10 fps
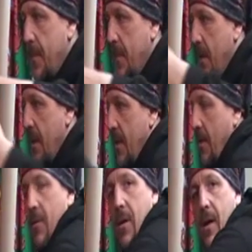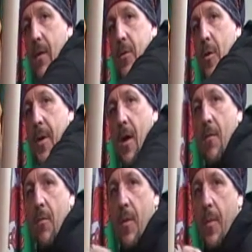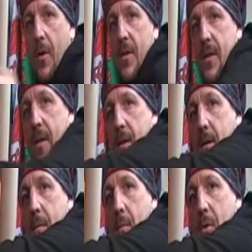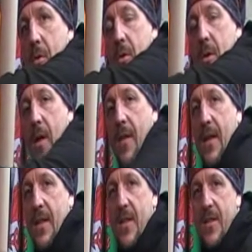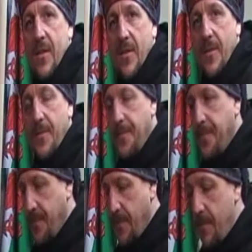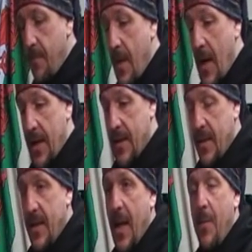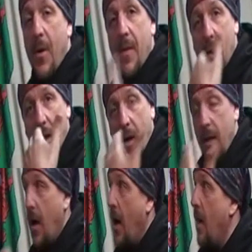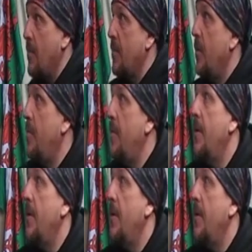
than if I was coming over with a boxing punch at that distance. And it's the same when arms are up,